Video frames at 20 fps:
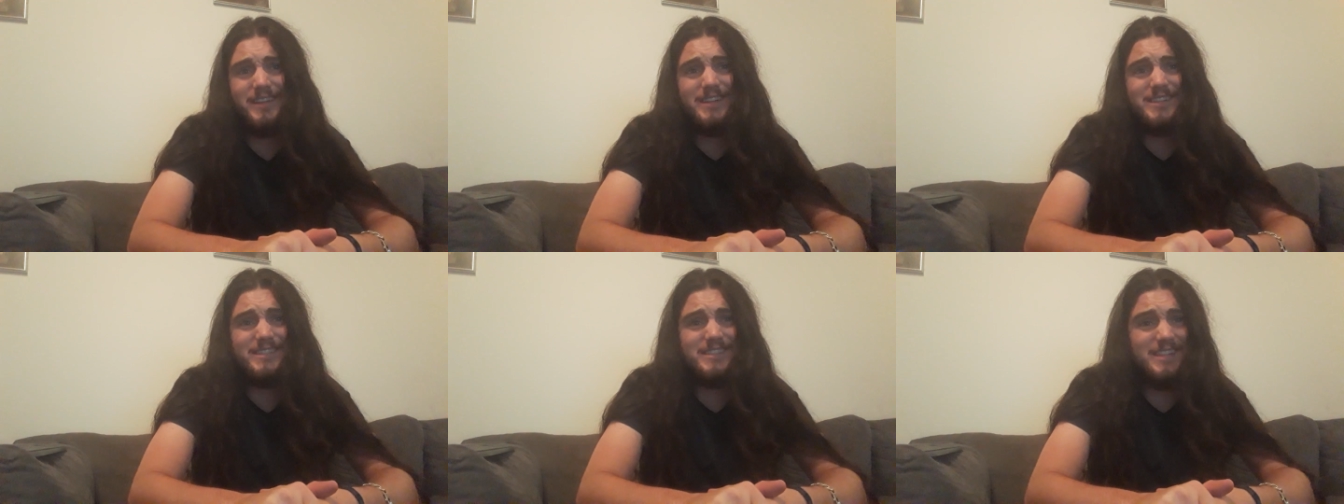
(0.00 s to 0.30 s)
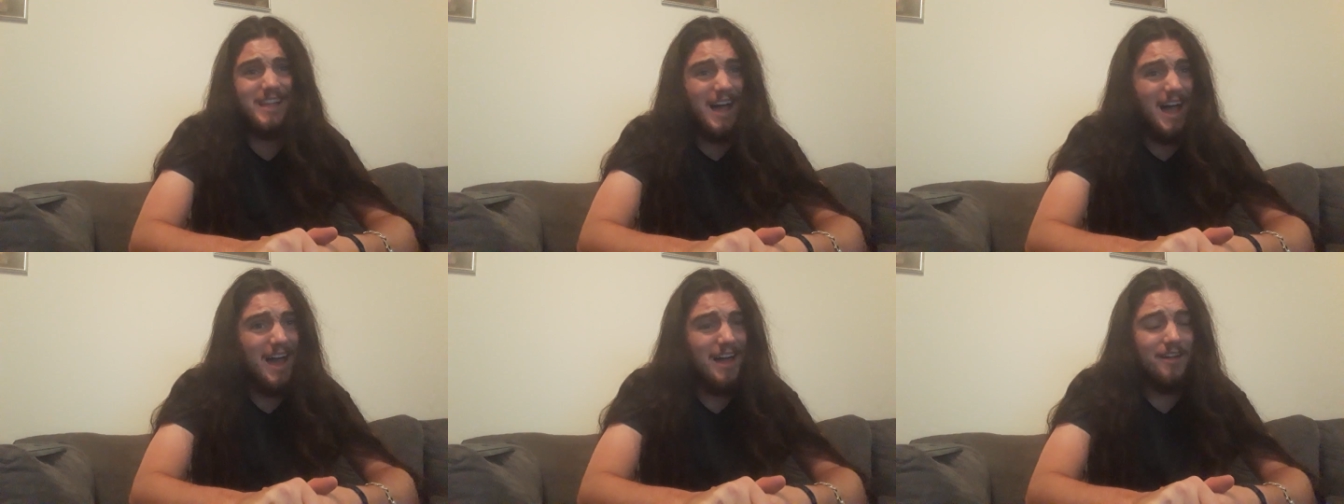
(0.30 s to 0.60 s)
it's
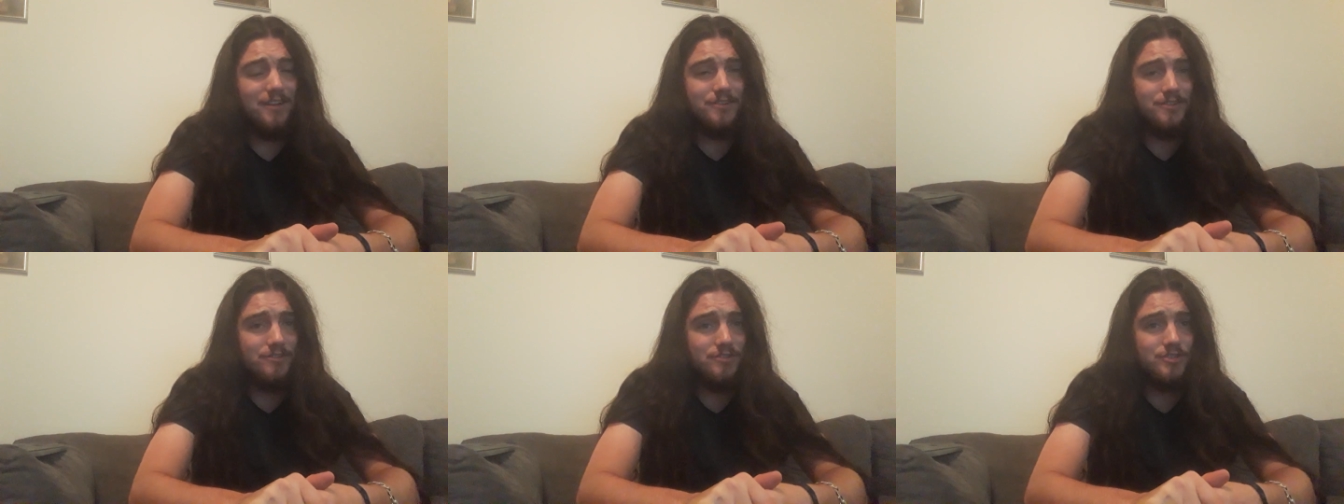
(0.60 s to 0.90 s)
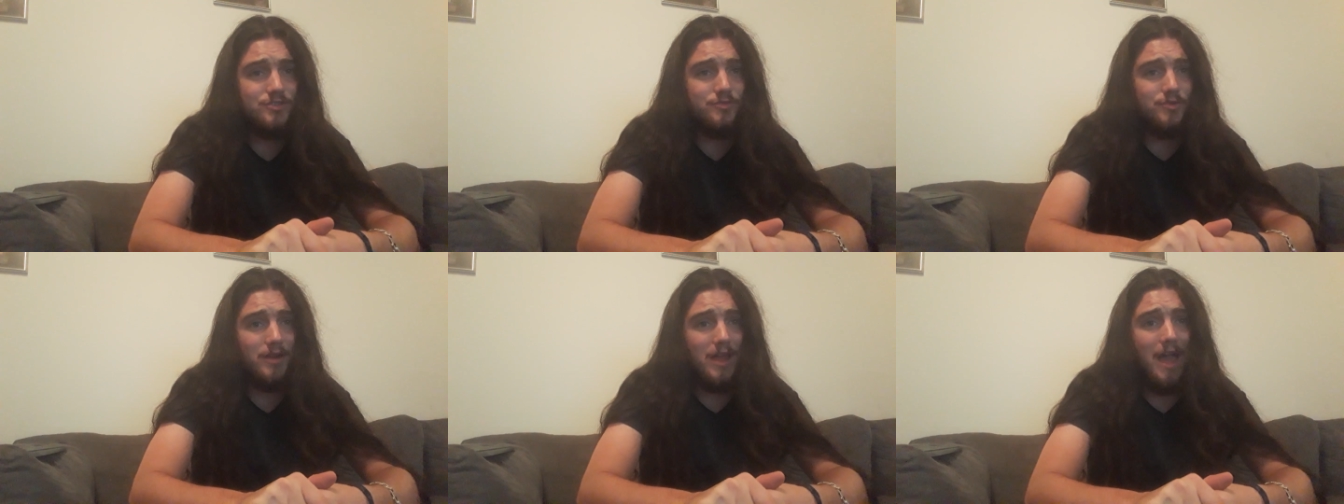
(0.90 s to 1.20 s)
not
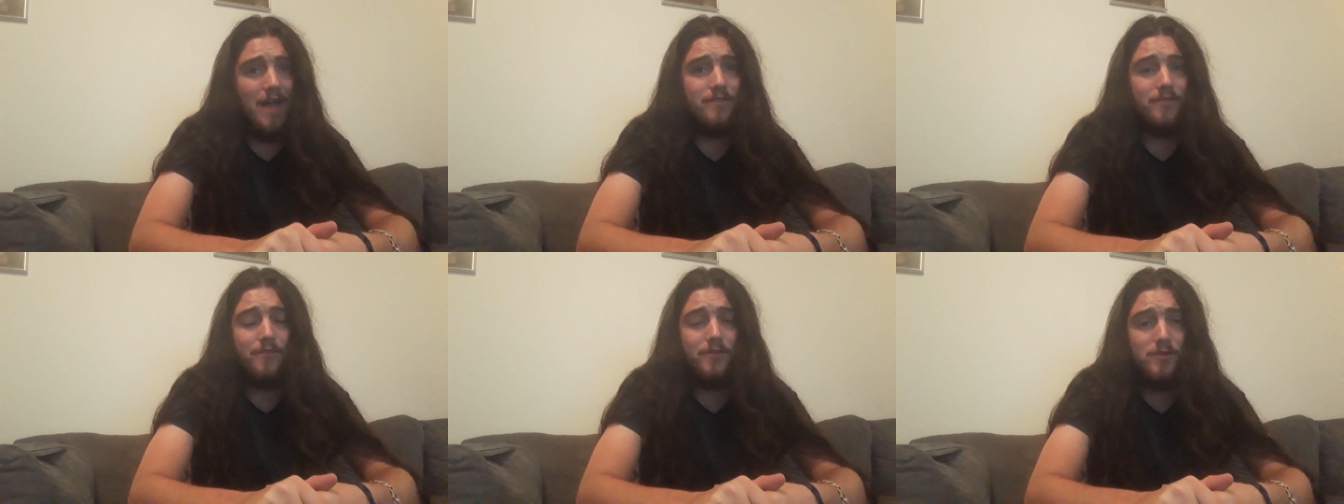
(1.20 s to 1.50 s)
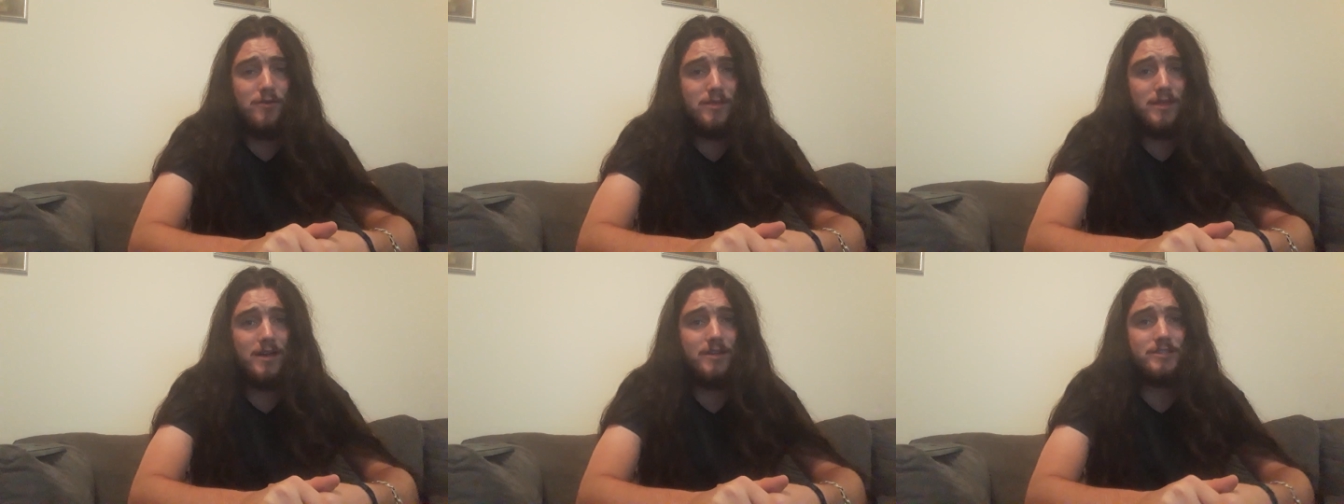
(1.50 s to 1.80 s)
unusual to have a
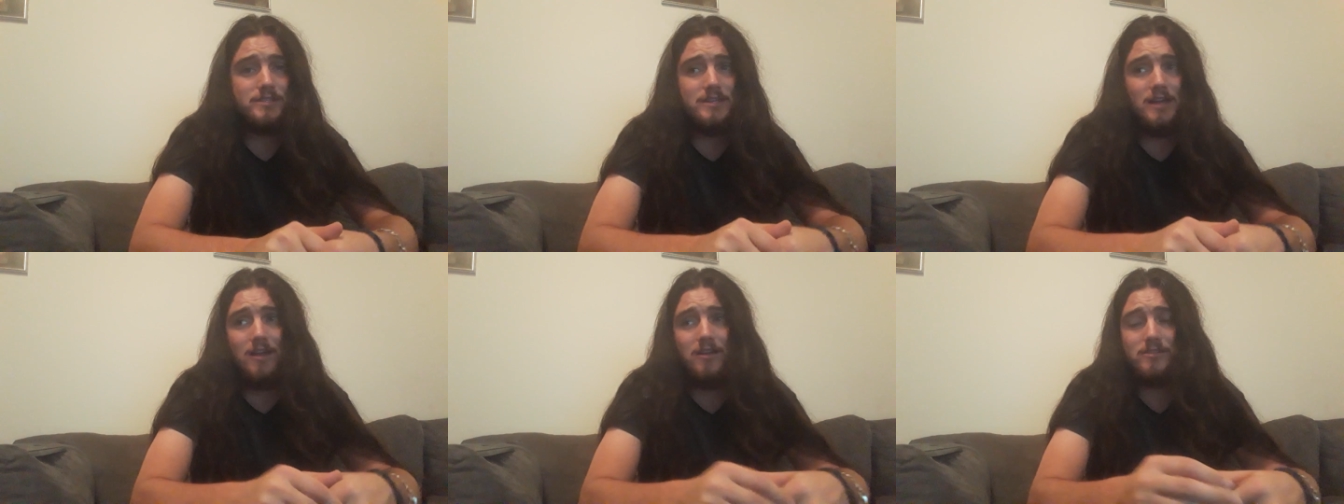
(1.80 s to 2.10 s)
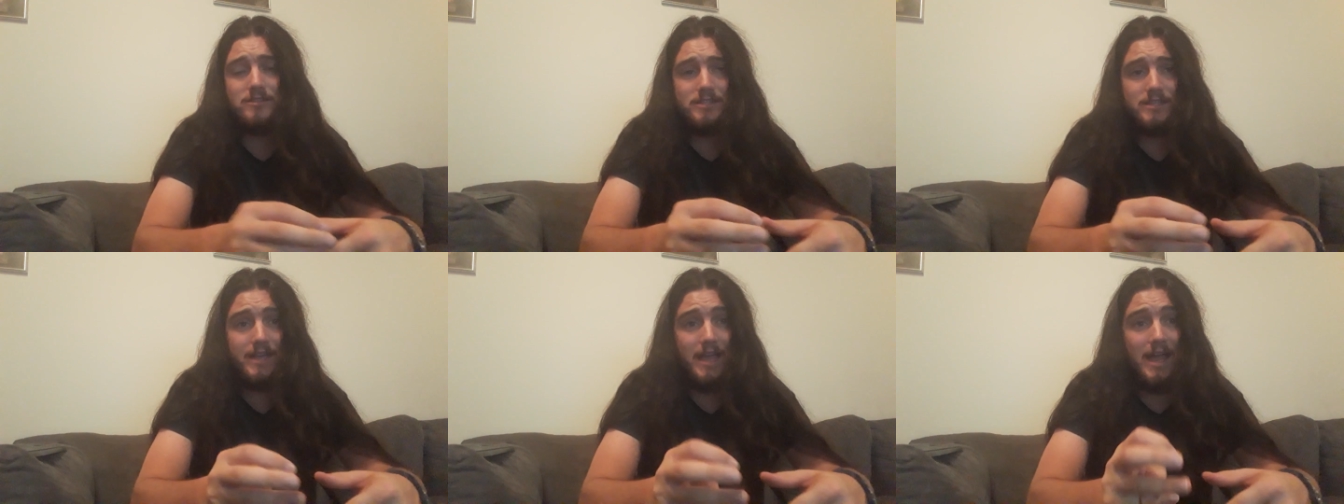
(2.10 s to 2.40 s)
few
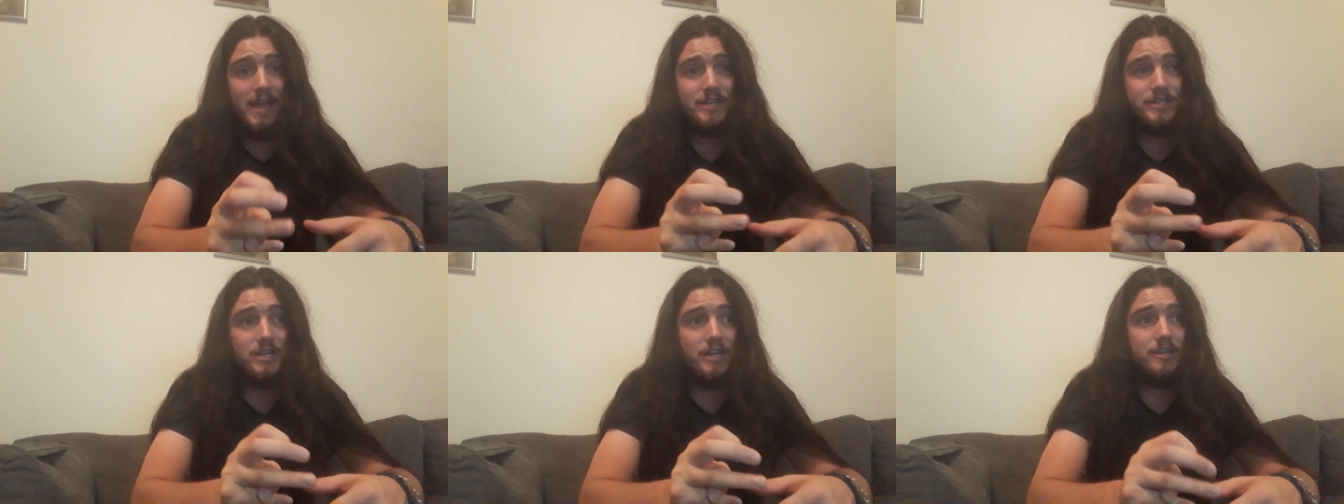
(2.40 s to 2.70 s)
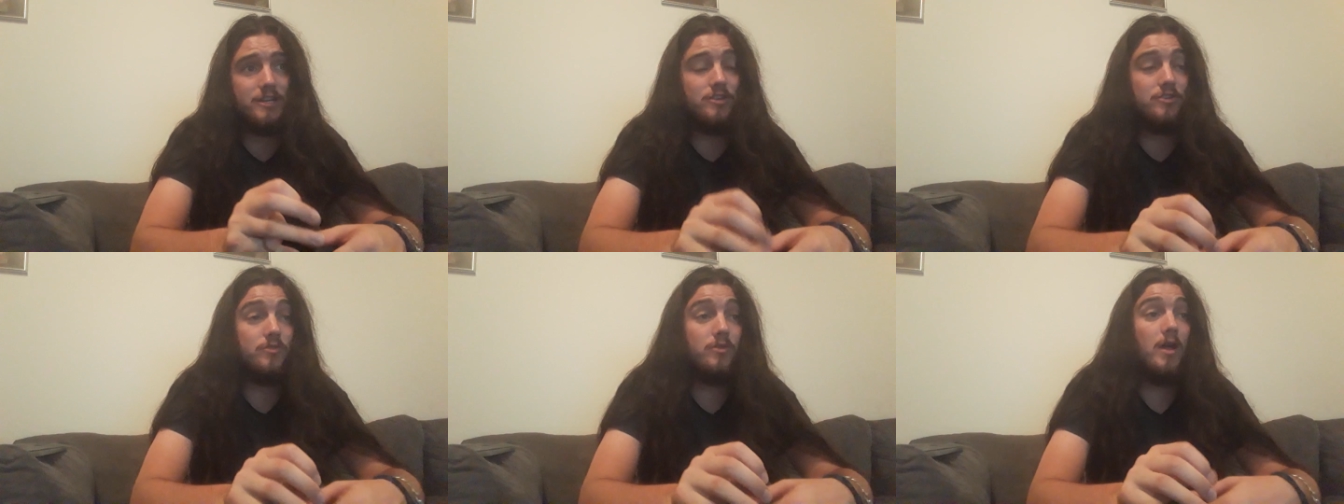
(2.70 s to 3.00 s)
$1,000s in cash
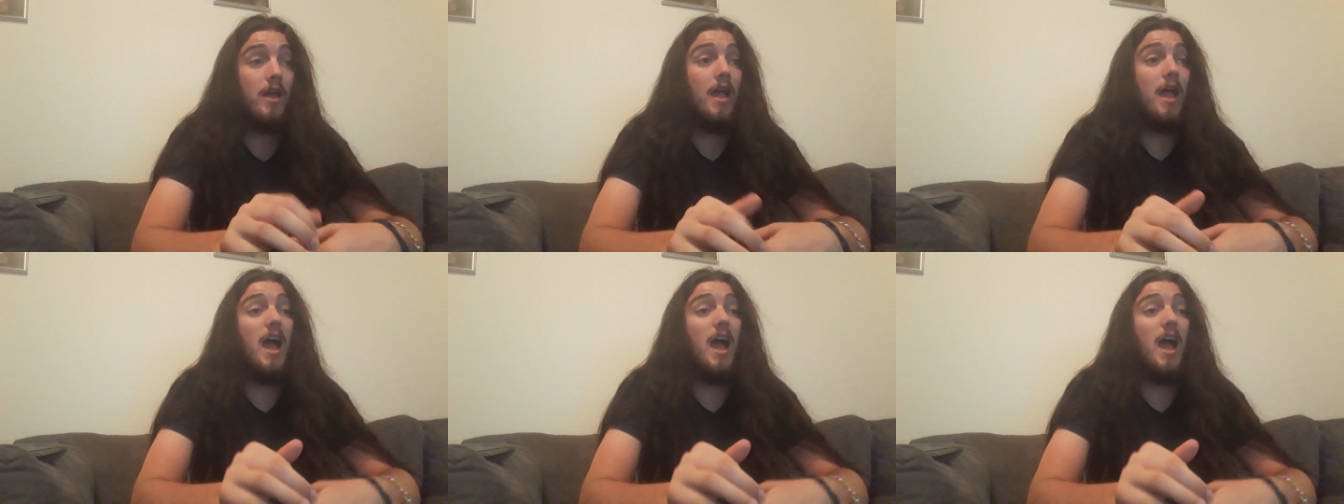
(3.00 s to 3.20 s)
on you,